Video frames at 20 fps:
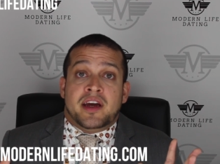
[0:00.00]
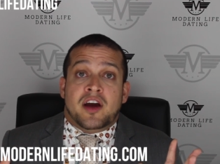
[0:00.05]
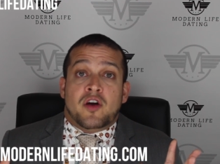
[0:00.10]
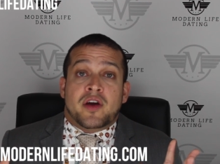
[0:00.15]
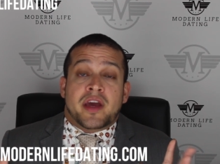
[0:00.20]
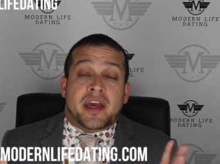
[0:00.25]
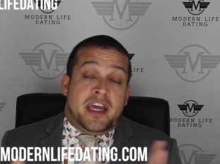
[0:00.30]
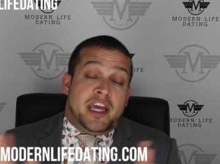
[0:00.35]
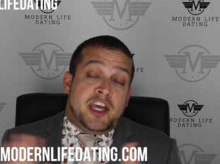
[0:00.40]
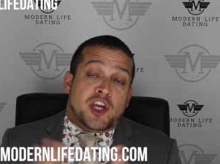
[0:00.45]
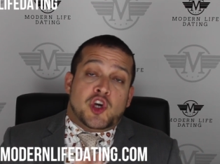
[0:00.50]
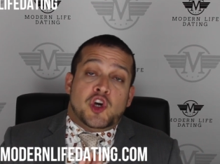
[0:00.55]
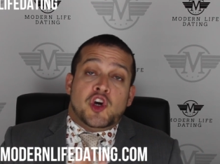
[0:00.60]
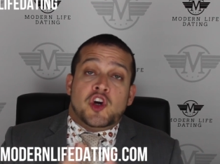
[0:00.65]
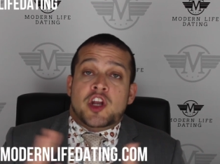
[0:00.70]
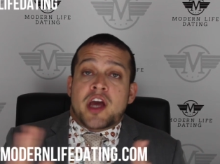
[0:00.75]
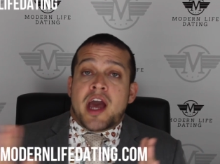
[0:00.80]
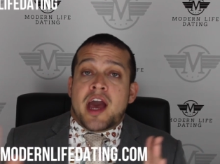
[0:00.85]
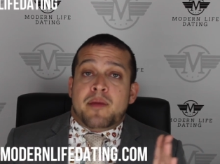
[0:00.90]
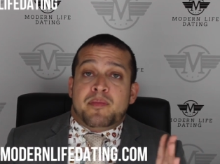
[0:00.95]
Okay, it
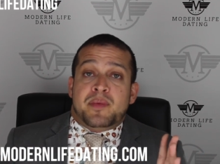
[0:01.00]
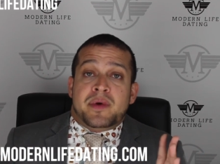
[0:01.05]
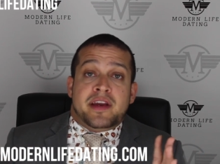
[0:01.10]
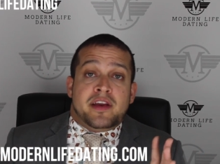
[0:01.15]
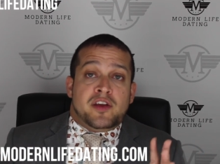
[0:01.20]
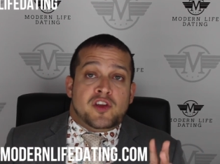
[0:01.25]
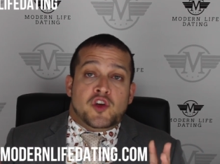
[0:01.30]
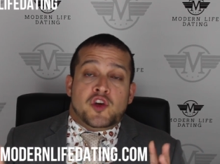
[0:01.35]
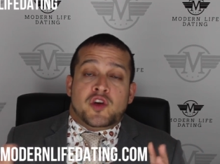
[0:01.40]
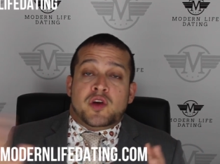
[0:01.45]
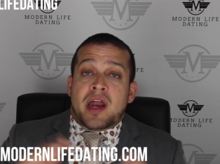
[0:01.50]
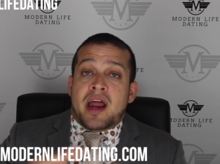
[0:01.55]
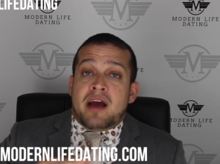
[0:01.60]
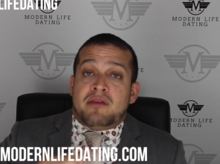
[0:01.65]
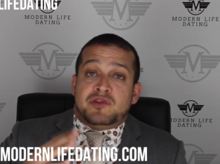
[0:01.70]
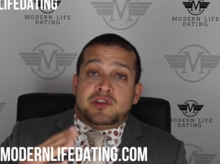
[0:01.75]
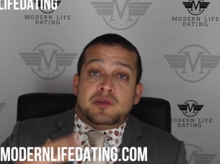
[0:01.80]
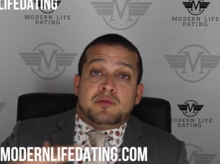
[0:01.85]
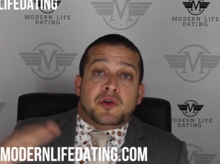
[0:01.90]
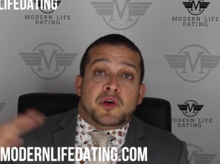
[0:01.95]
could happen, and you could
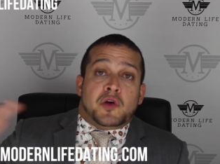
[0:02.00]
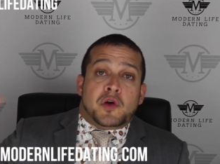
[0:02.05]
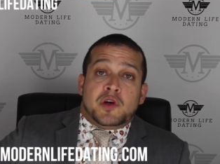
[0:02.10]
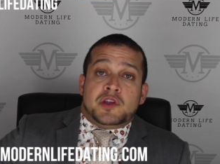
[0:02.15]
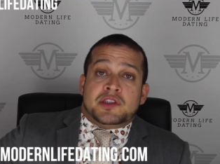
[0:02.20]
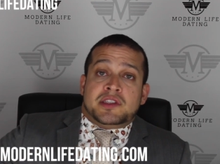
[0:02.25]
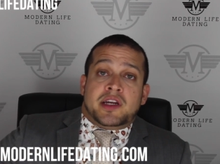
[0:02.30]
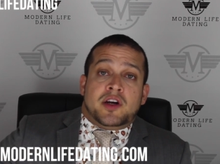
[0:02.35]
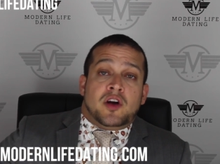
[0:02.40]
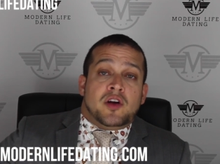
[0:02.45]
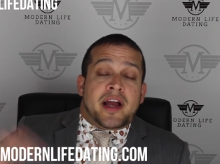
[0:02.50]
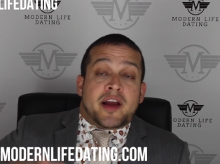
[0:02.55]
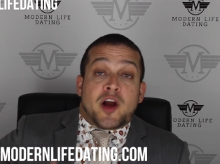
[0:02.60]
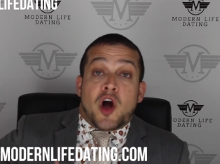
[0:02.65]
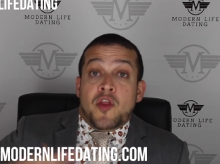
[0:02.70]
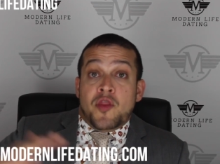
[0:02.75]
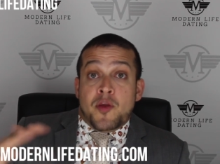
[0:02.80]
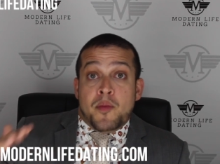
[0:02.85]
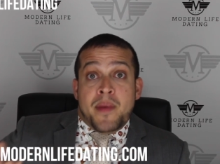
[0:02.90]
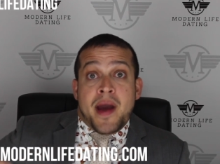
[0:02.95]
have some girls that are like
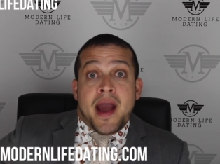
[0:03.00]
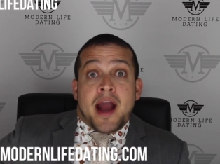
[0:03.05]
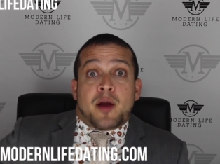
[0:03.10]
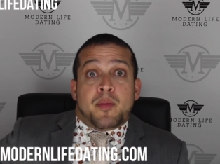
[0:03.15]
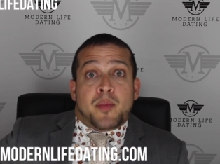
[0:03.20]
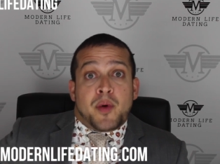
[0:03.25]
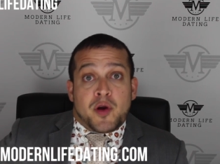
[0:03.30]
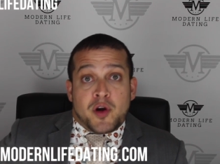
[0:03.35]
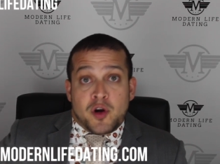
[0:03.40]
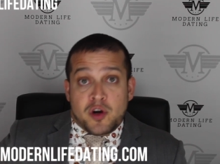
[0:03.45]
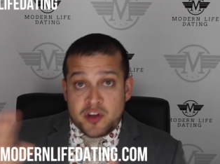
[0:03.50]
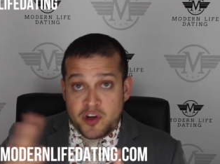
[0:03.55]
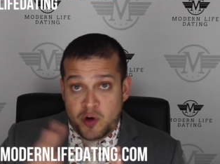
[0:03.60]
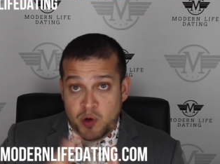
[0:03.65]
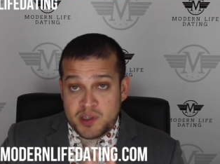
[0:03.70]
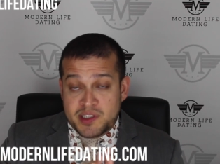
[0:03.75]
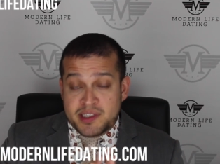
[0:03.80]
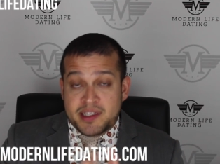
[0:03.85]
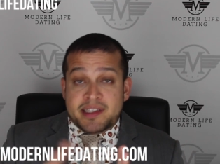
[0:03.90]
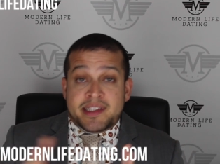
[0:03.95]
on the back burner,
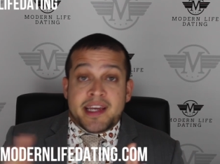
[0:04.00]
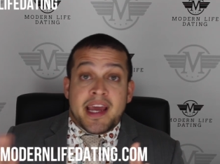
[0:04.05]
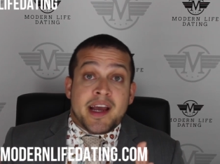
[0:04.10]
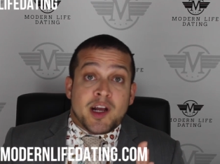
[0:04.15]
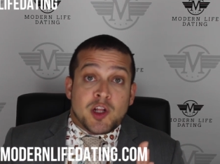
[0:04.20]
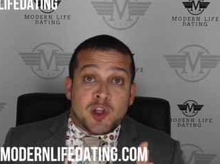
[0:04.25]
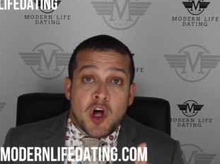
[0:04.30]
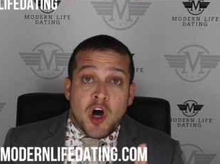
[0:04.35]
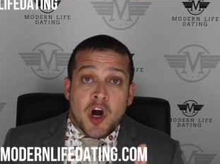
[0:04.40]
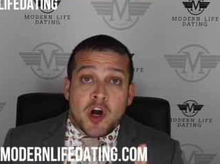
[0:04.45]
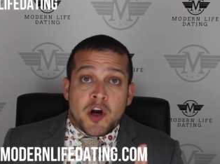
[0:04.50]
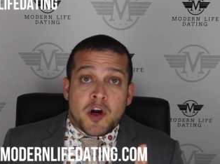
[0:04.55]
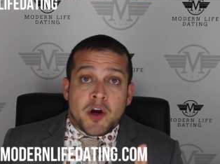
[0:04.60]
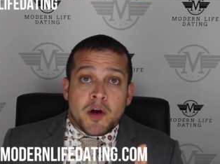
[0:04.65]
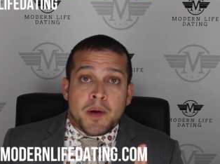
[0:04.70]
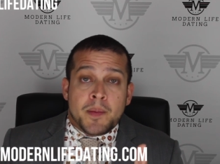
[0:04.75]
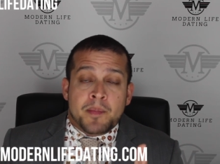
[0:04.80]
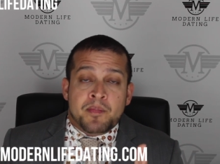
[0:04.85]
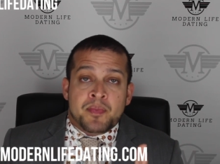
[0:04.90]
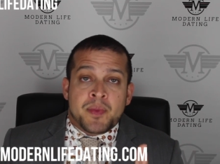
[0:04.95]
girls that take
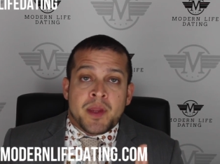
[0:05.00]
longer.